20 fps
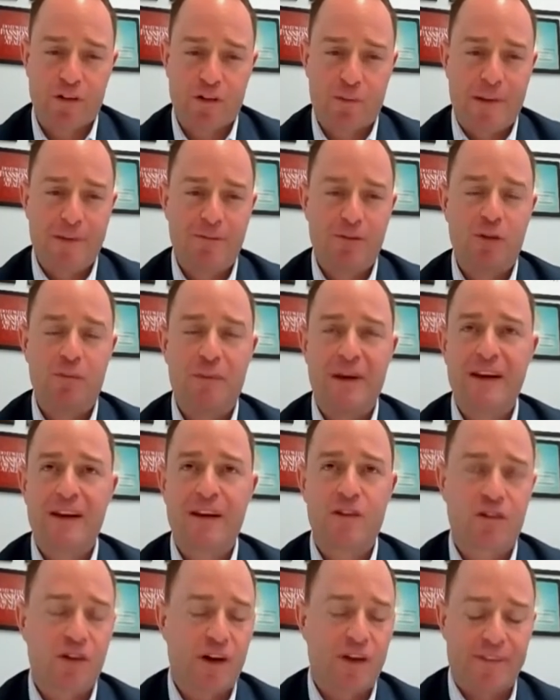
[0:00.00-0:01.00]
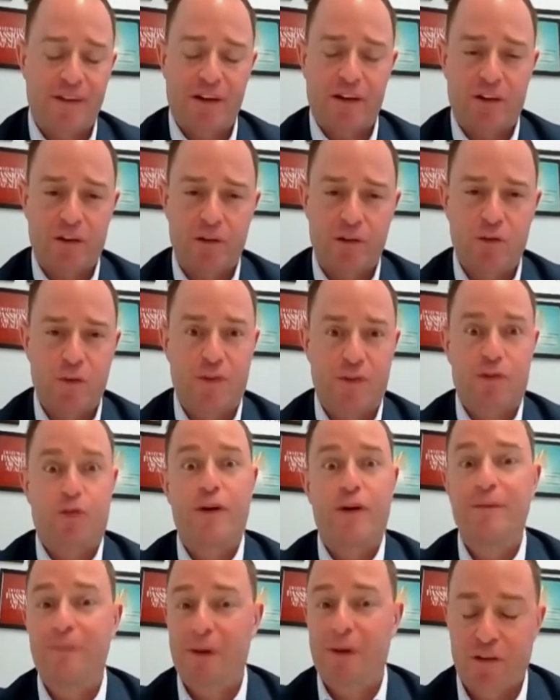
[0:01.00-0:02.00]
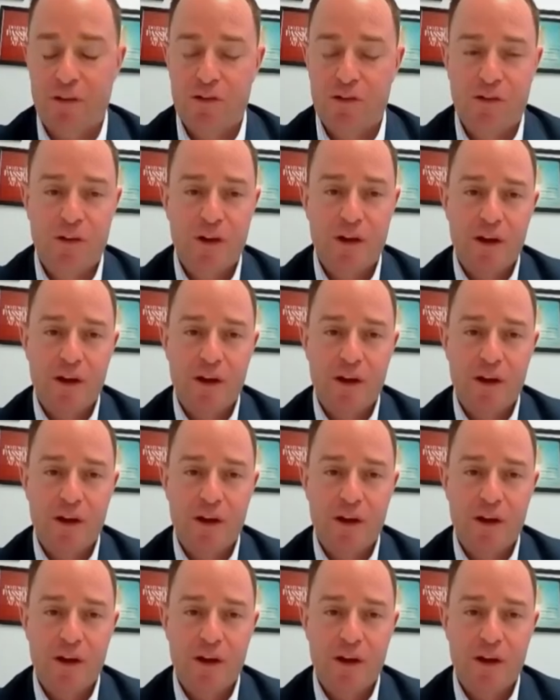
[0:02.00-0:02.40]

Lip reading: People have been inside their homes for 3 months